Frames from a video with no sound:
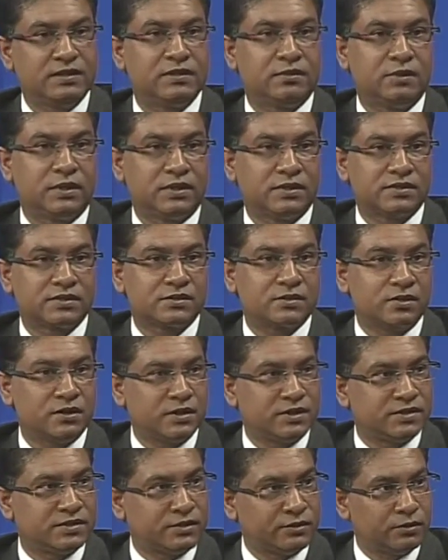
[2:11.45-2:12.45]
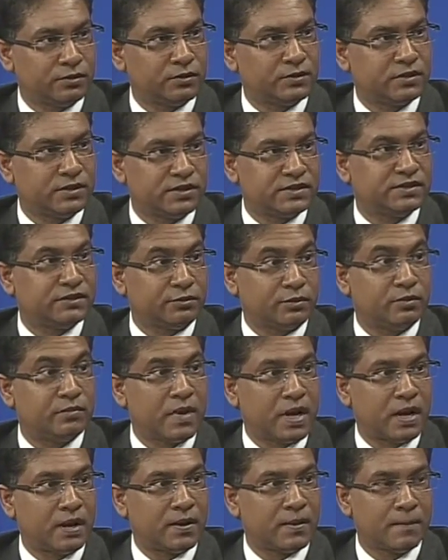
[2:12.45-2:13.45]
to what is called the zero
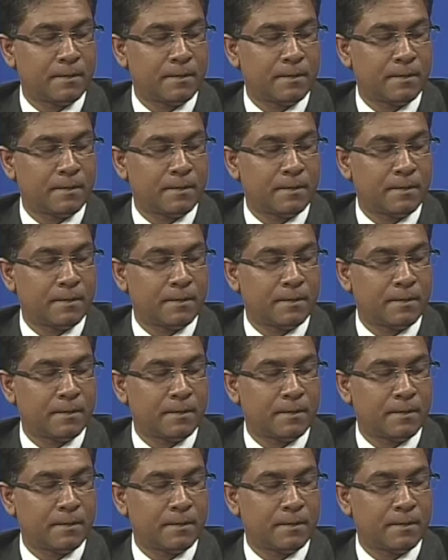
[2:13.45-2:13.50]
bar.